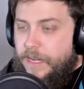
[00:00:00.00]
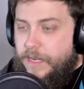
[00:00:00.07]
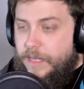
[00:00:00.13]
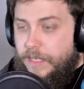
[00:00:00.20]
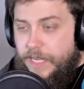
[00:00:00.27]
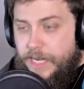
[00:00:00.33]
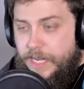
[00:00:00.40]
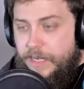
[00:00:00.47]

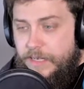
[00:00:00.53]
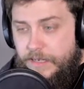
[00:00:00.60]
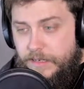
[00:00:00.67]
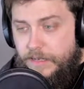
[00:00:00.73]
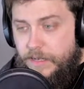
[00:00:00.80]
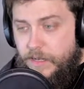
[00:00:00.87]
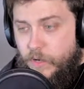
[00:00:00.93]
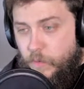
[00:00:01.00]
and
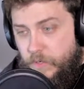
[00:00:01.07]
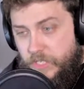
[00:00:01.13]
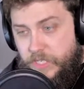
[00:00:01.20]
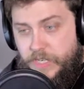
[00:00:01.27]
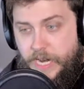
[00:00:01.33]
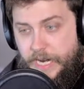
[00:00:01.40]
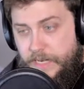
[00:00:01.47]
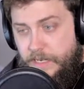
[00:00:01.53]
Linux,
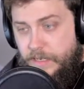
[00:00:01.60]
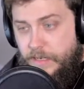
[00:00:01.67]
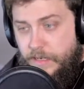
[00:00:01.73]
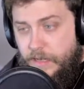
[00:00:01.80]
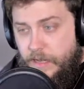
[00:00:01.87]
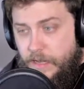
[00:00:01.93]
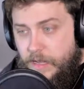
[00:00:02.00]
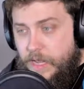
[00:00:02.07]
which is nice.